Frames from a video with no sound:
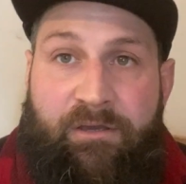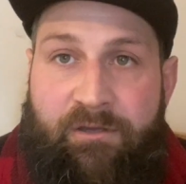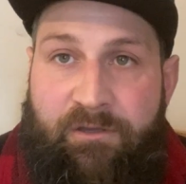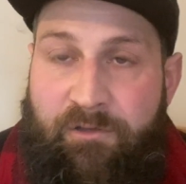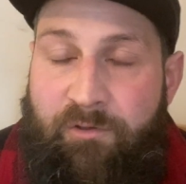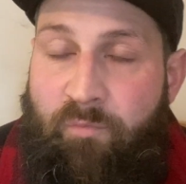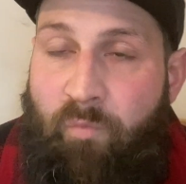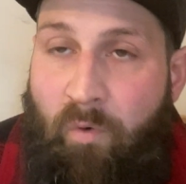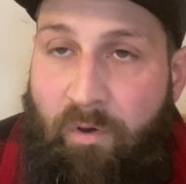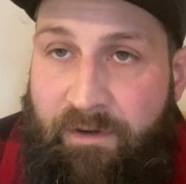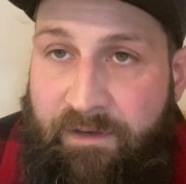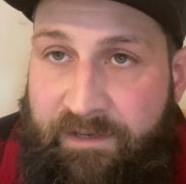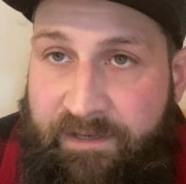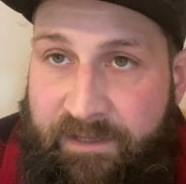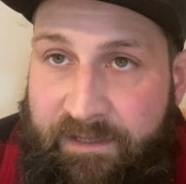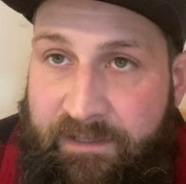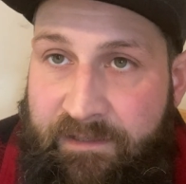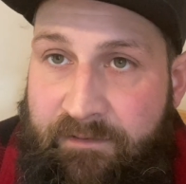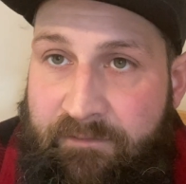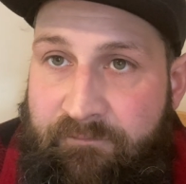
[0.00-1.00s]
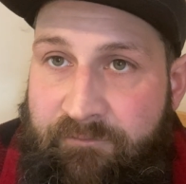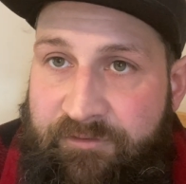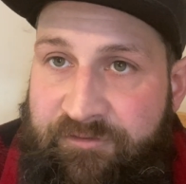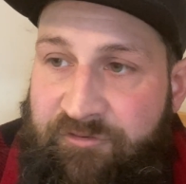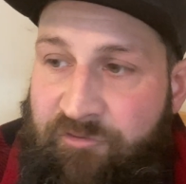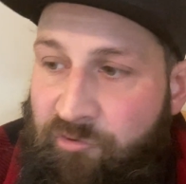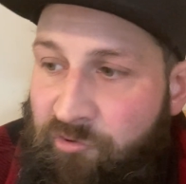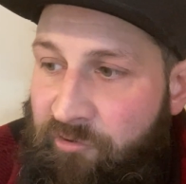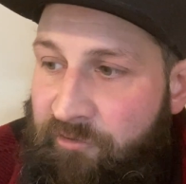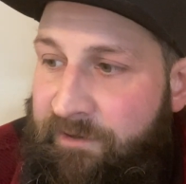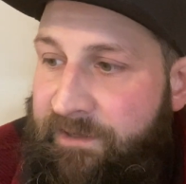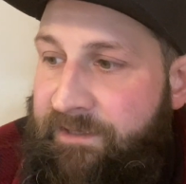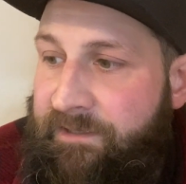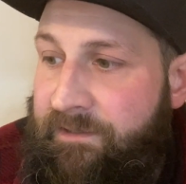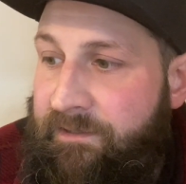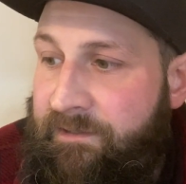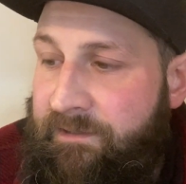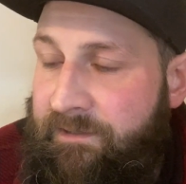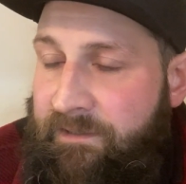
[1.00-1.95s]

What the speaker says: who wanted it restoring.